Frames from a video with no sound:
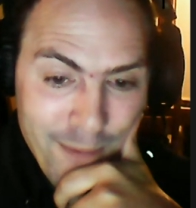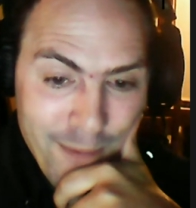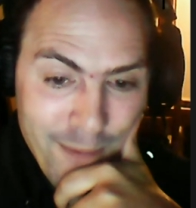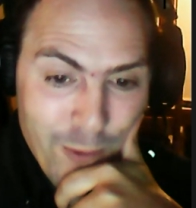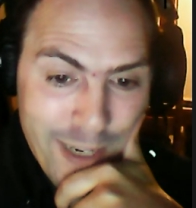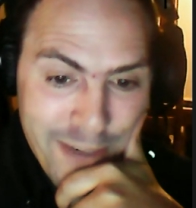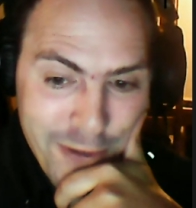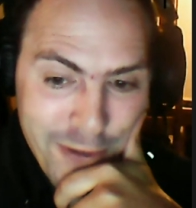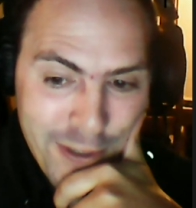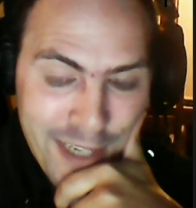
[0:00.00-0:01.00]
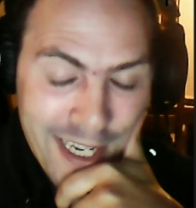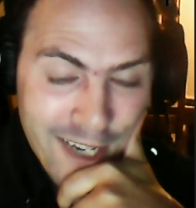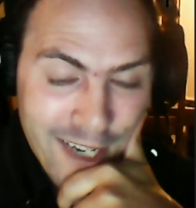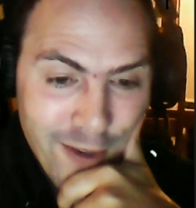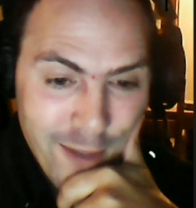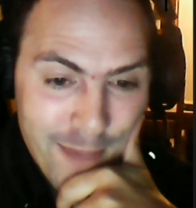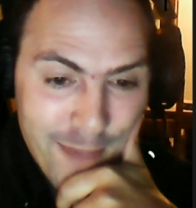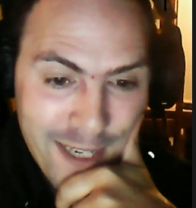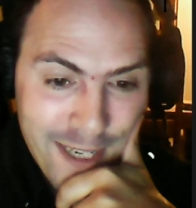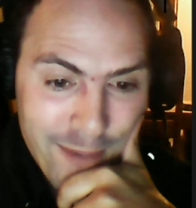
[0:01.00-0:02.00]
weasel sneak into his
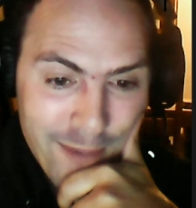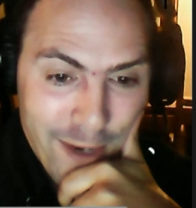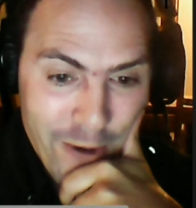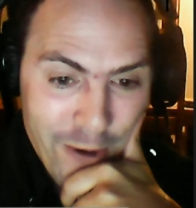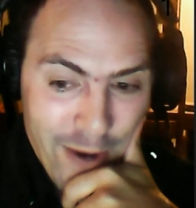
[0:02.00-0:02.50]
burrow